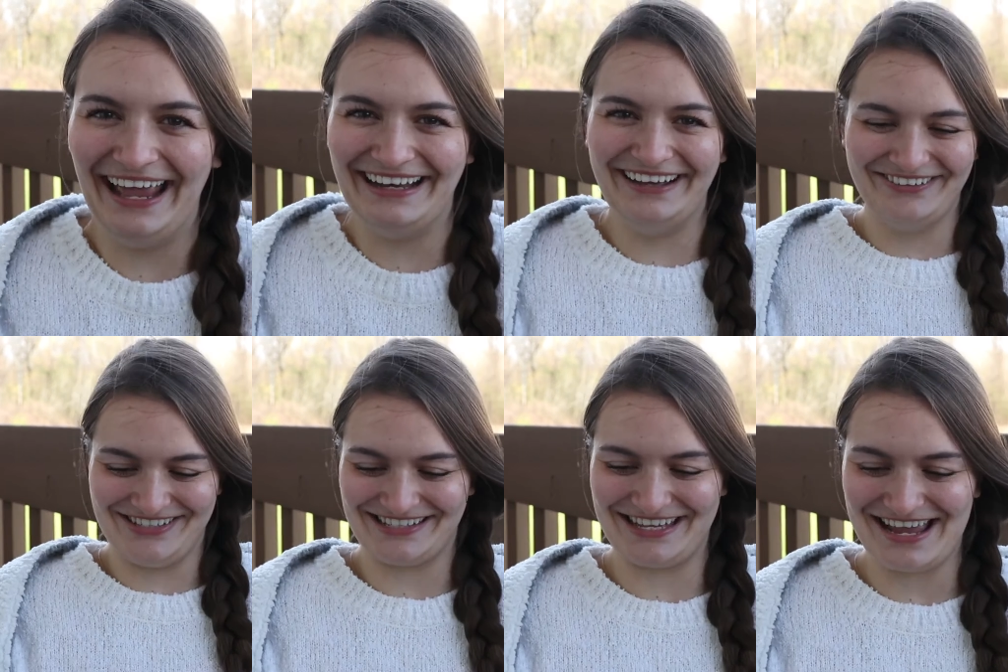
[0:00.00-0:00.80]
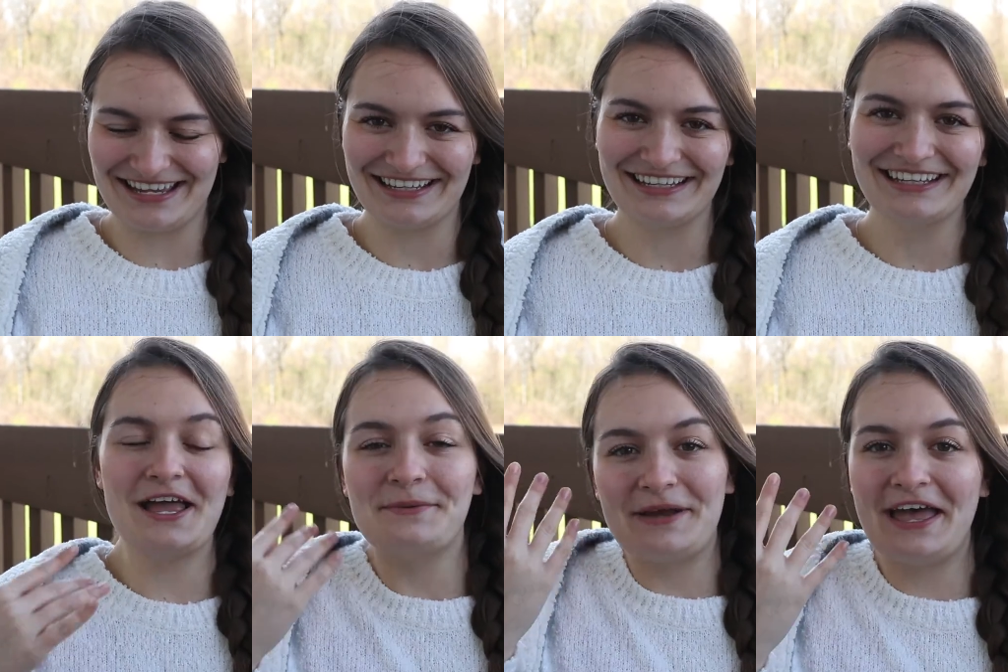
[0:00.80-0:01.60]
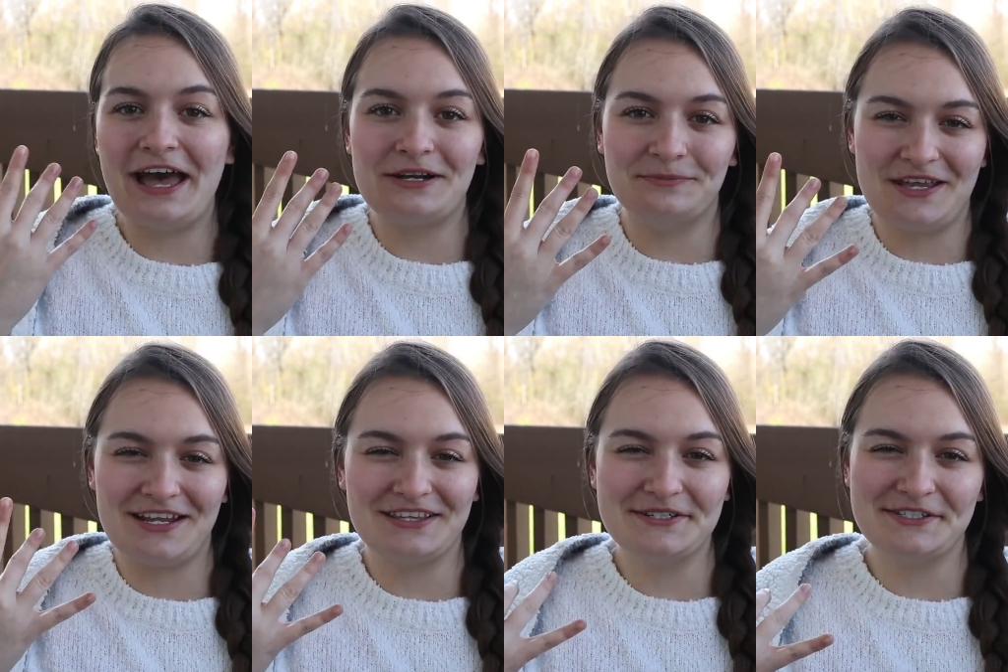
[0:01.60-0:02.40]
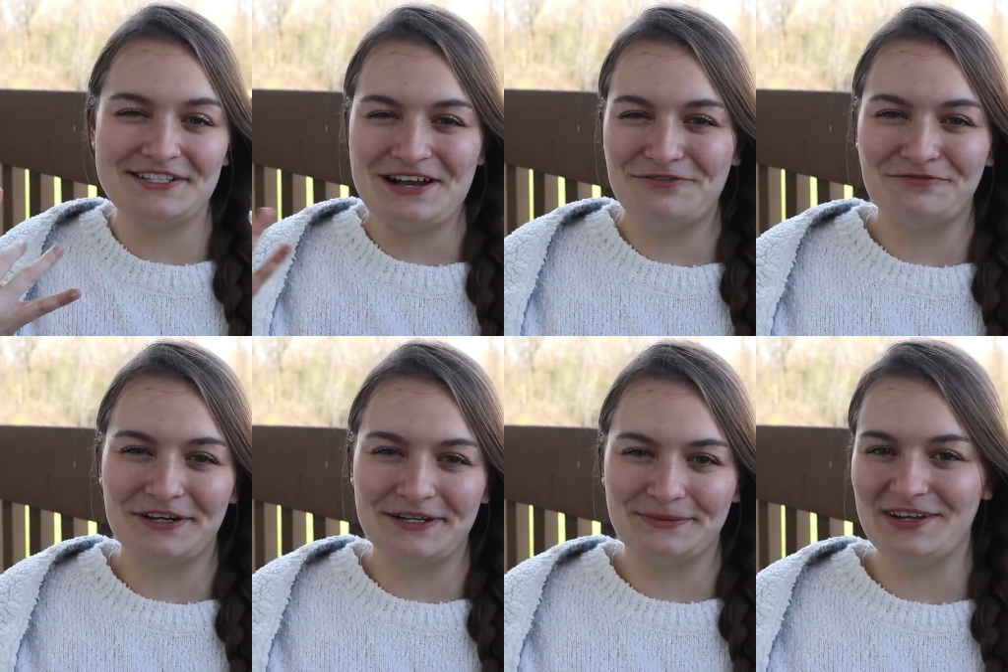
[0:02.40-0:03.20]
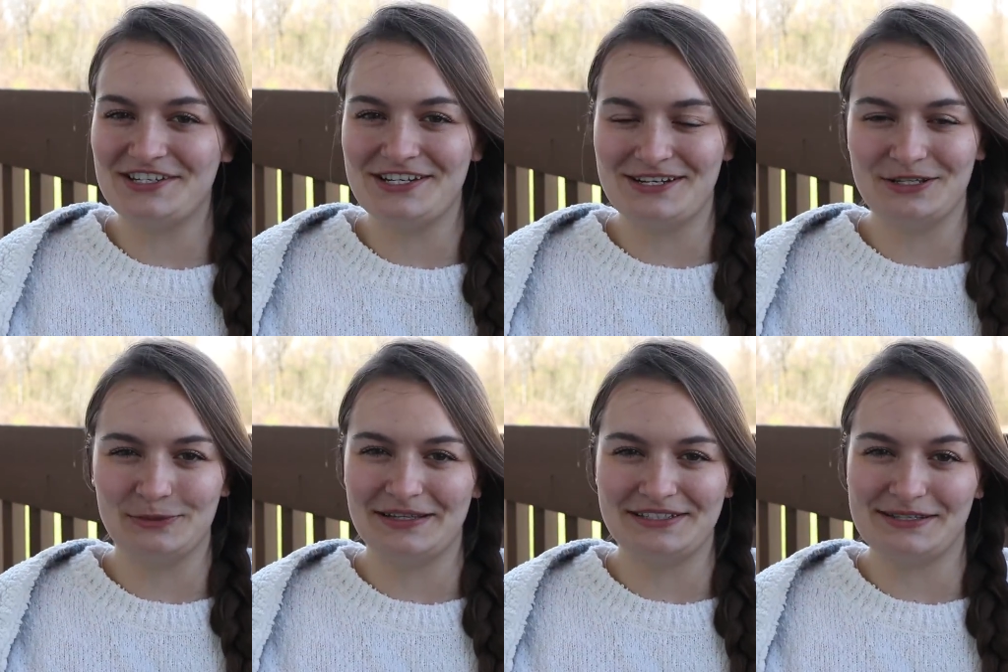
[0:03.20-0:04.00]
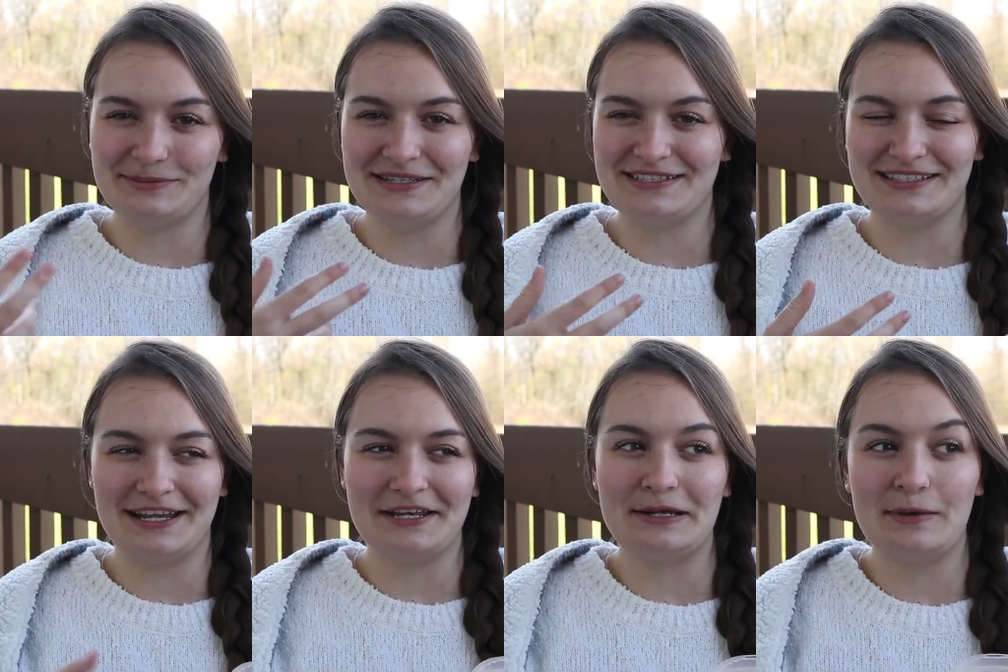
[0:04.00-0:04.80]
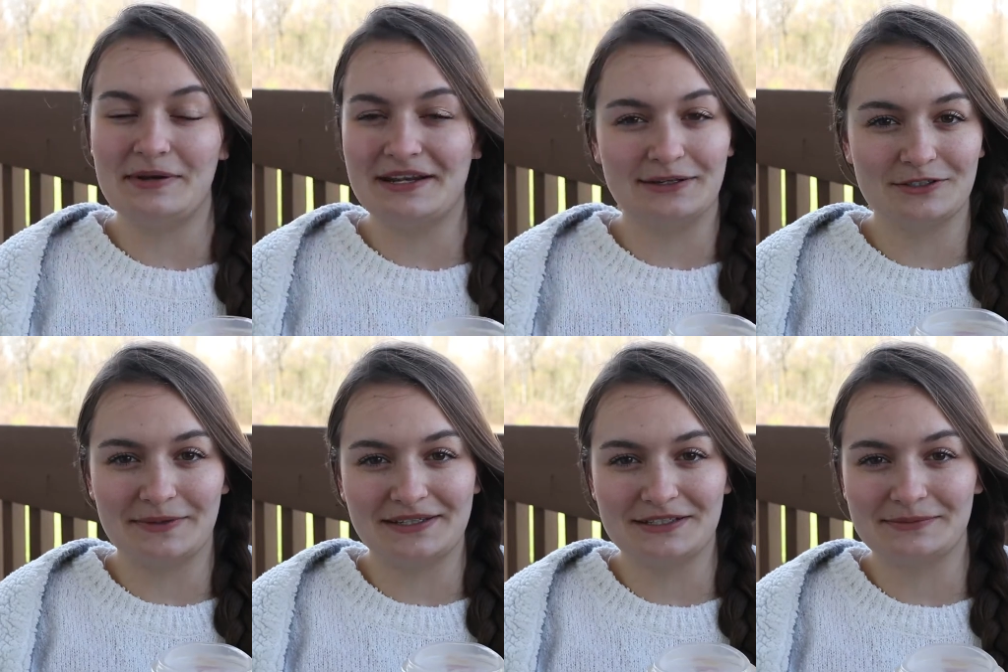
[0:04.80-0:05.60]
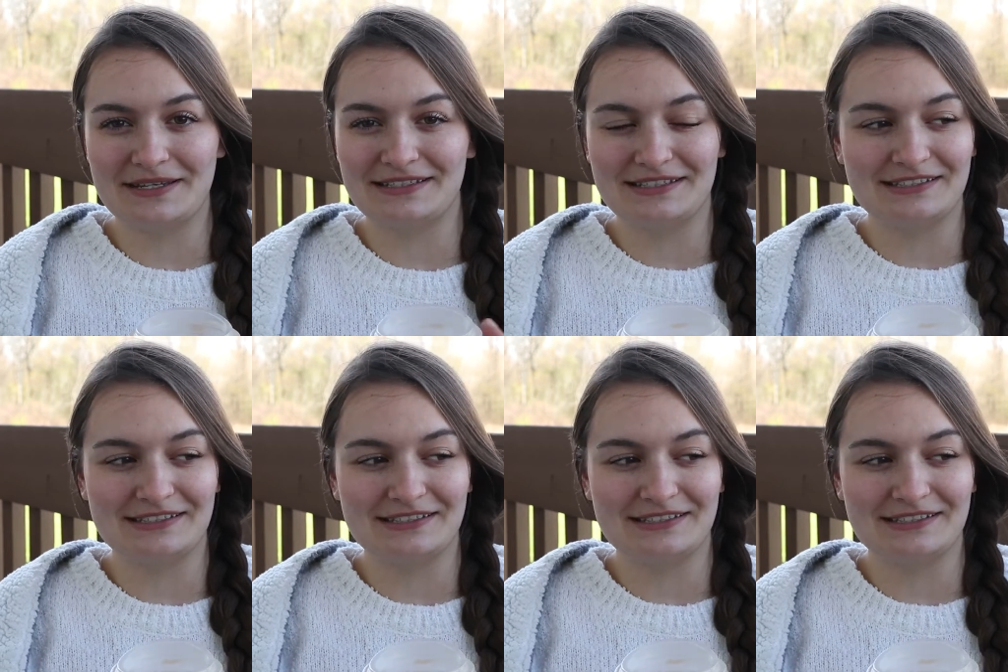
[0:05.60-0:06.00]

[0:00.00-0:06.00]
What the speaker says: And I was like, in my head I'm like, there's no freaking way she knows about this place, like nobody knows about this place.